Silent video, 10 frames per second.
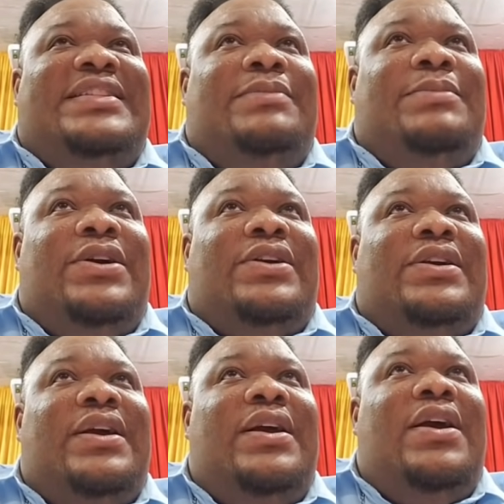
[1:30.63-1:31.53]

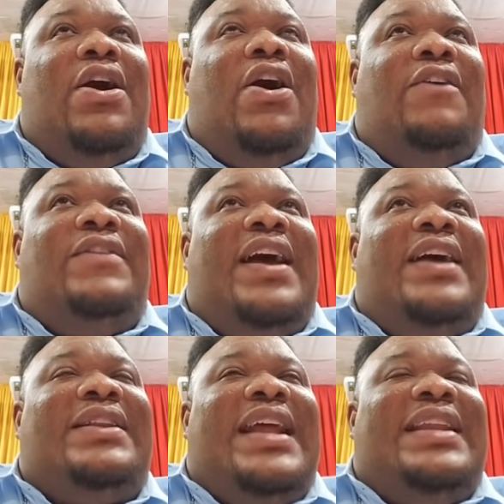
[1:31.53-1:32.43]
Ministries in
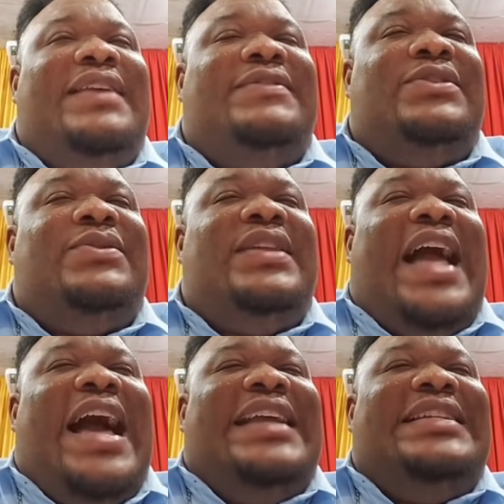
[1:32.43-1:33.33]
Montego Bay, which
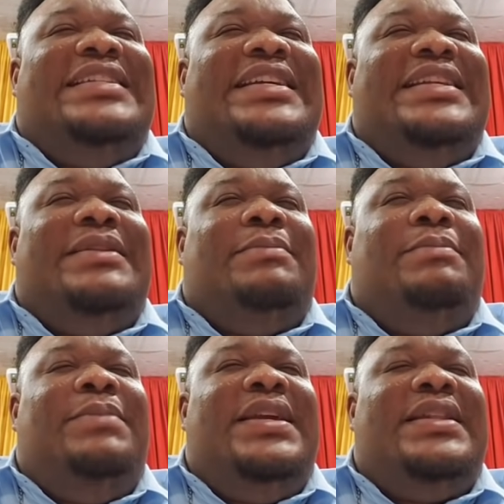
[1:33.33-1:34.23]
contains details
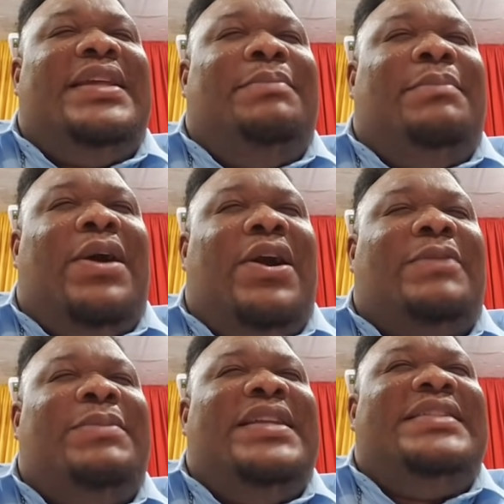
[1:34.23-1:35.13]
to a plot to kill
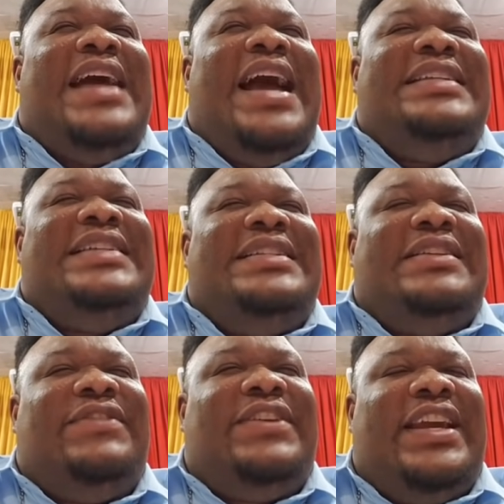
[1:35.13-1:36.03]
144
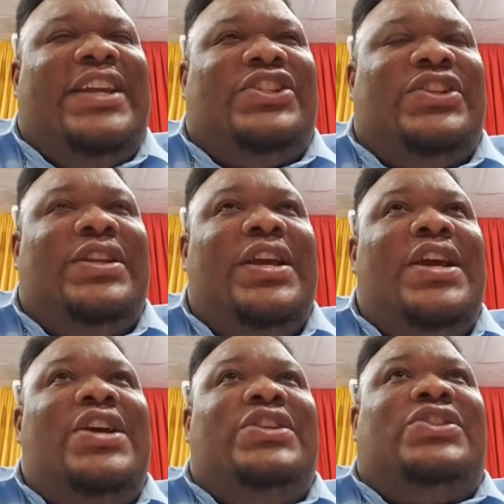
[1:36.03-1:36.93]
people as part of
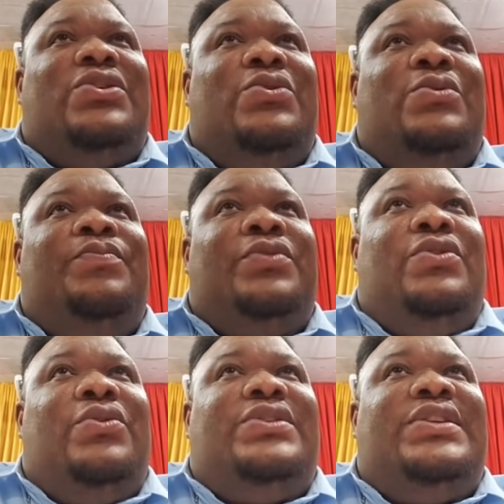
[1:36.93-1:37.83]
human
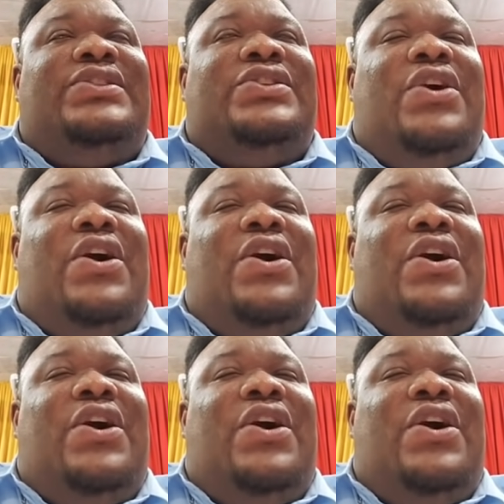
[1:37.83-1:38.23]
sacrifice. The